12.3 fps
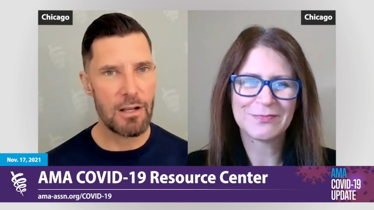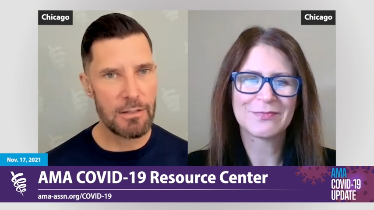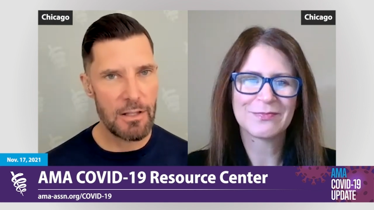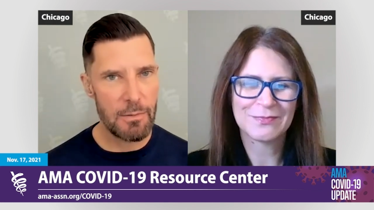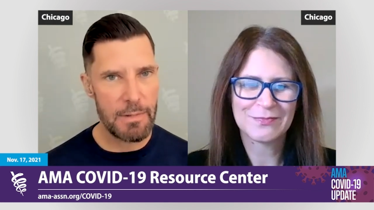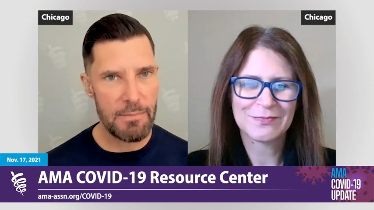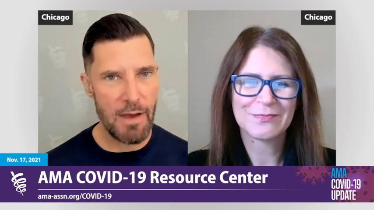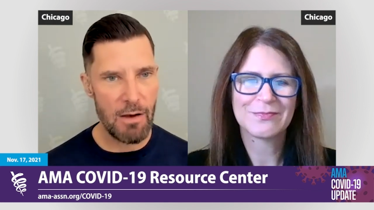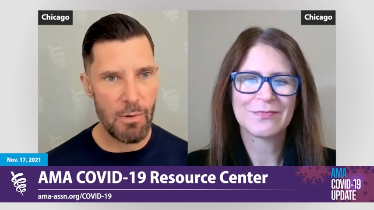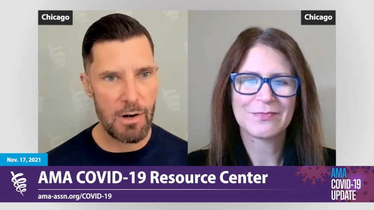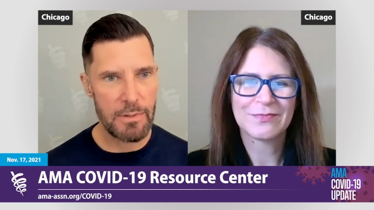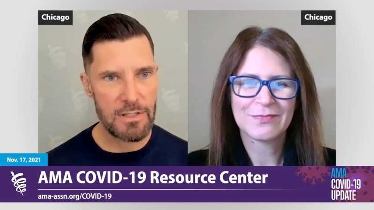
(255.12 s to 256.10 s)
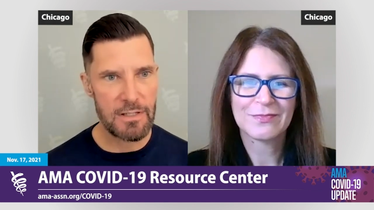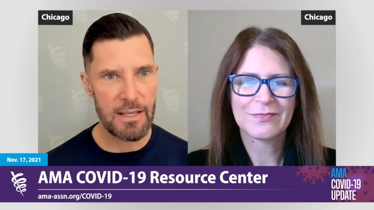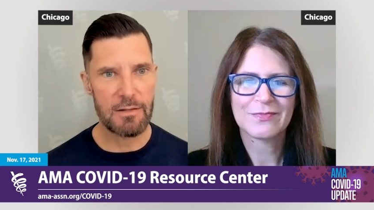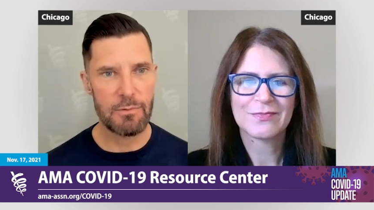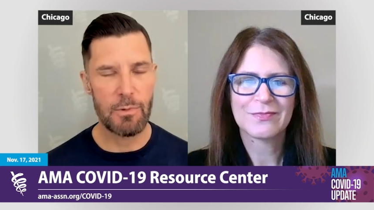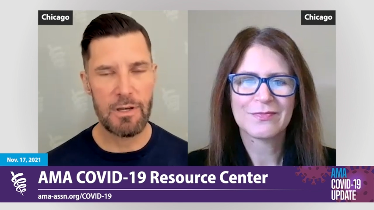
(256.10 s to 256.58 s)
Speaker 1: a little bit about where we
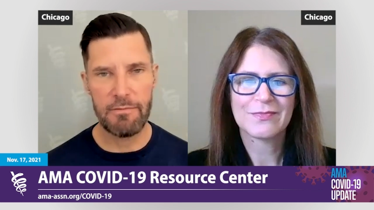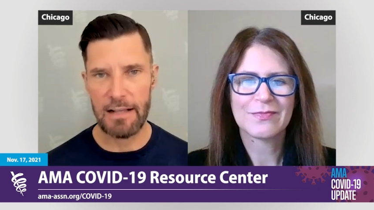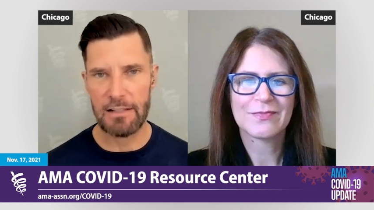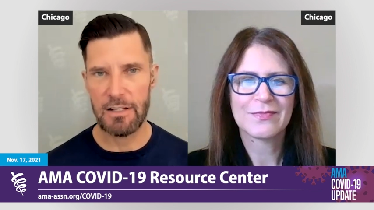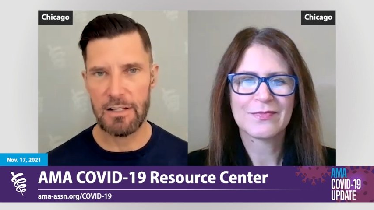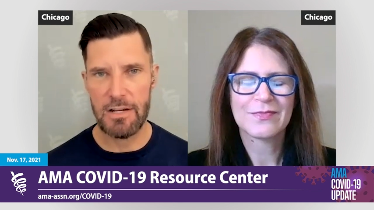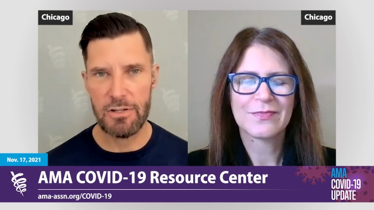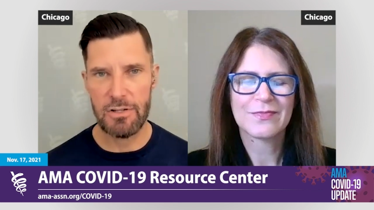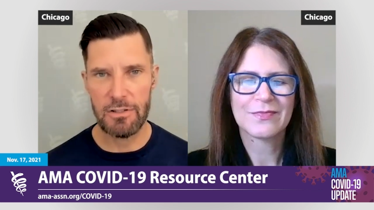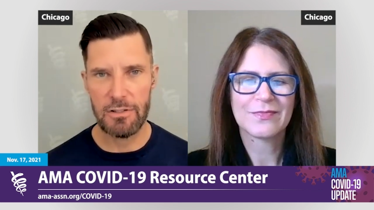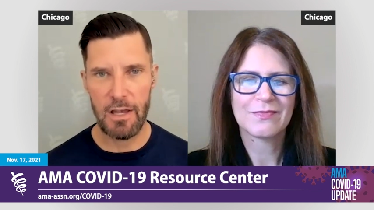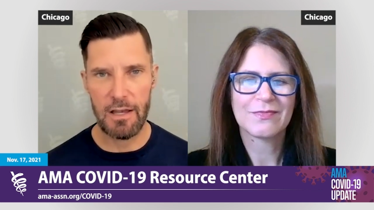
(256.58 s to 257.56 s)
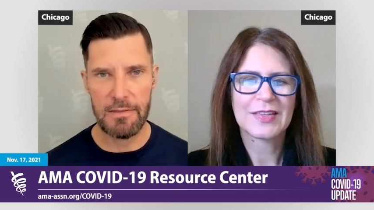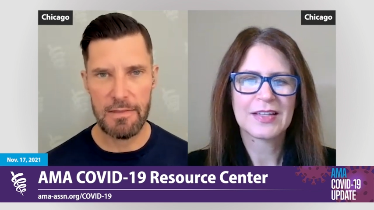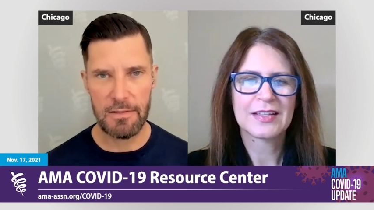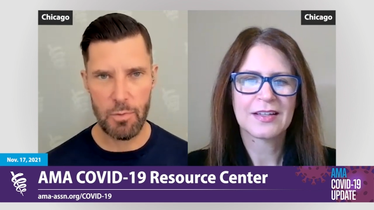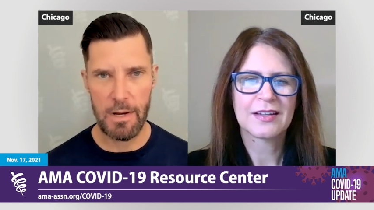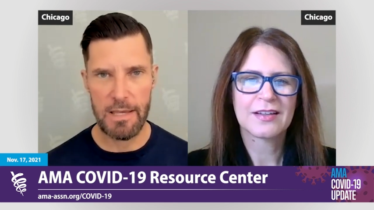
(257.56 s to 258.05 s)
stand with vaccinations uh,
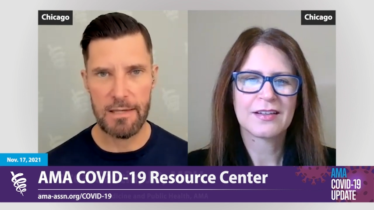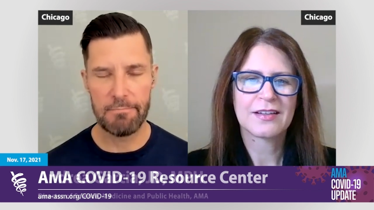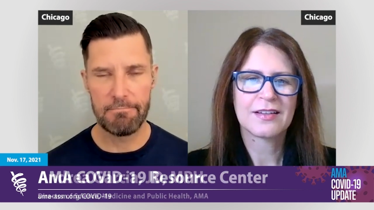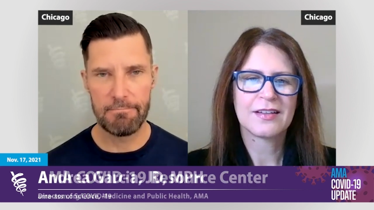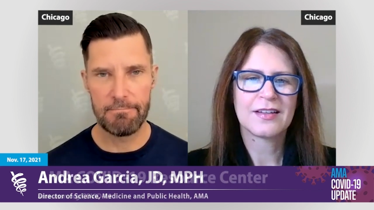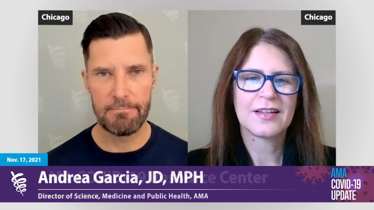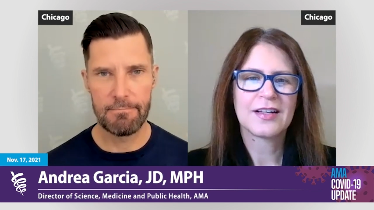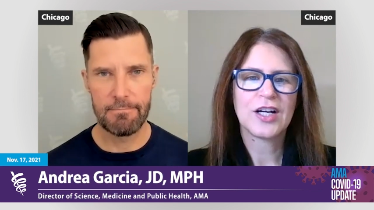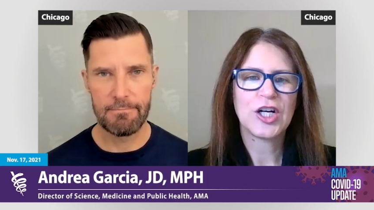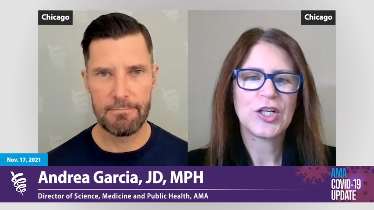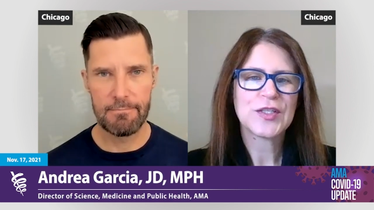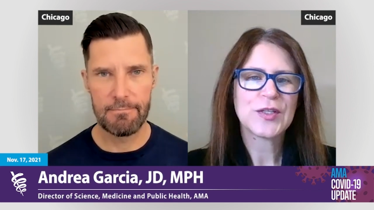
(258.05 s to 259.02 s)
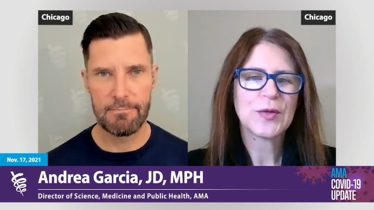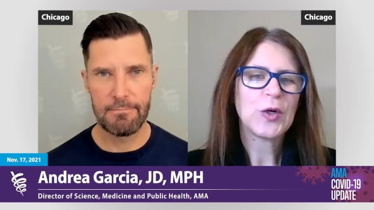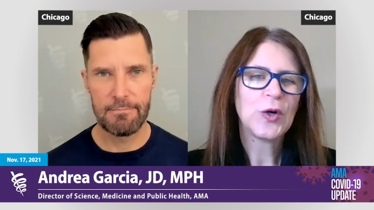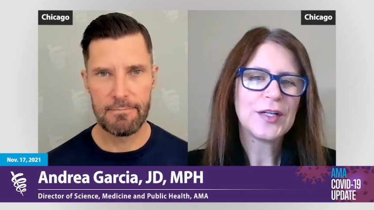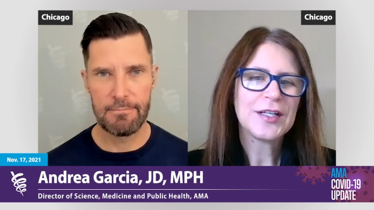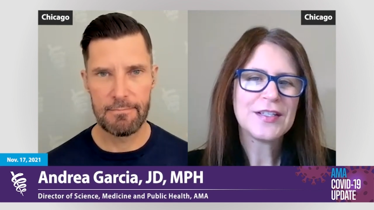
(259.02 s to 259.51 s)
this week.
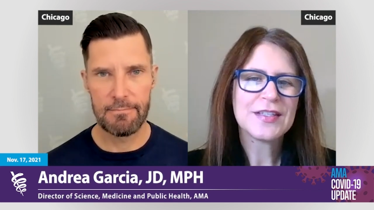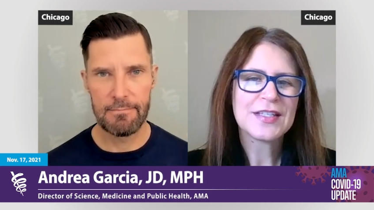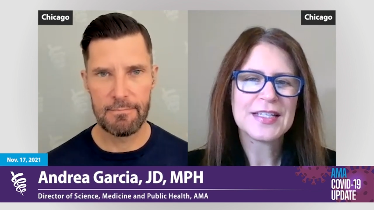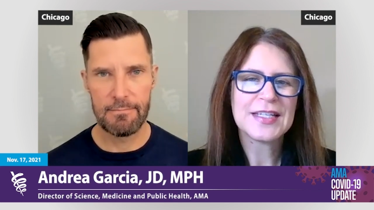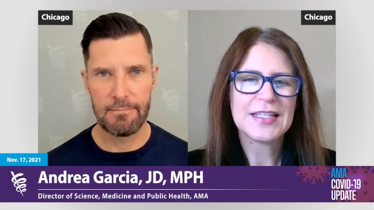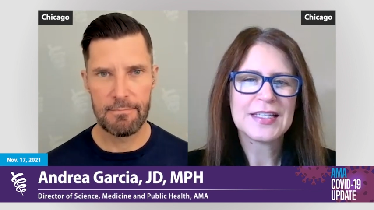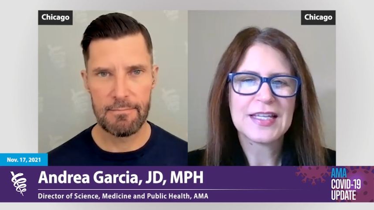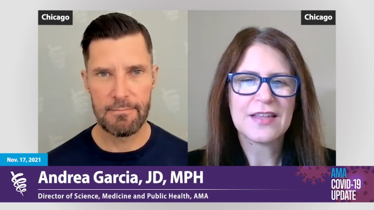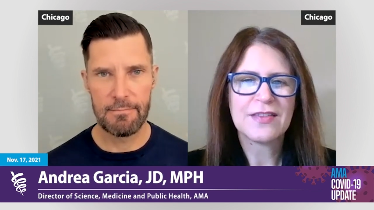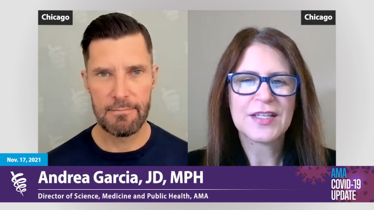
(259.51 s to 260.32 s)
Speaker 2: So, according to the CDC,